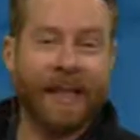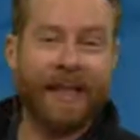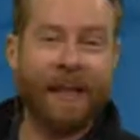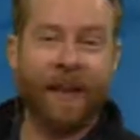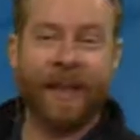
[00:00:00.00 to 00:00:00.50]
the
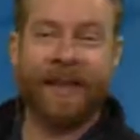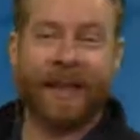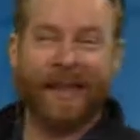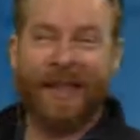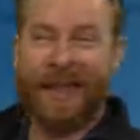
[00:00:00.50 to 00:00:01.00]
exhibit is
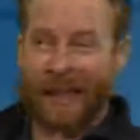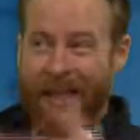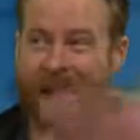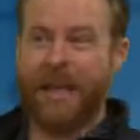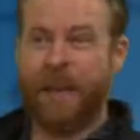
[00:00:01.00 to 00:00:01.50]
actually
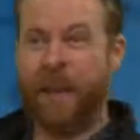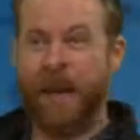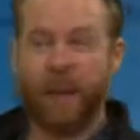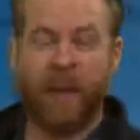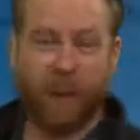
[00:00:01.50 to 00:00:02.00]
in a
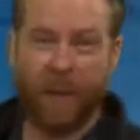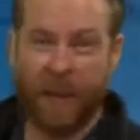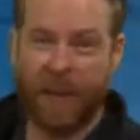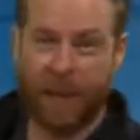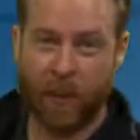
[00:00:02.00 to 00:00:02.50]
spot where
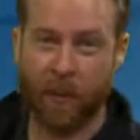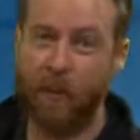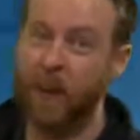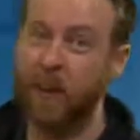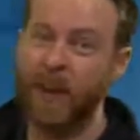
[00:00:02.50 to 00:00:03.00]
sometimes the animals
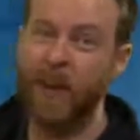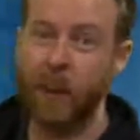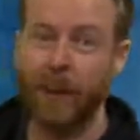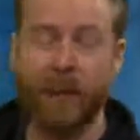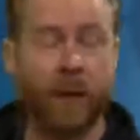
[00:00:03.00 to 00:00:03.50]
bump into it.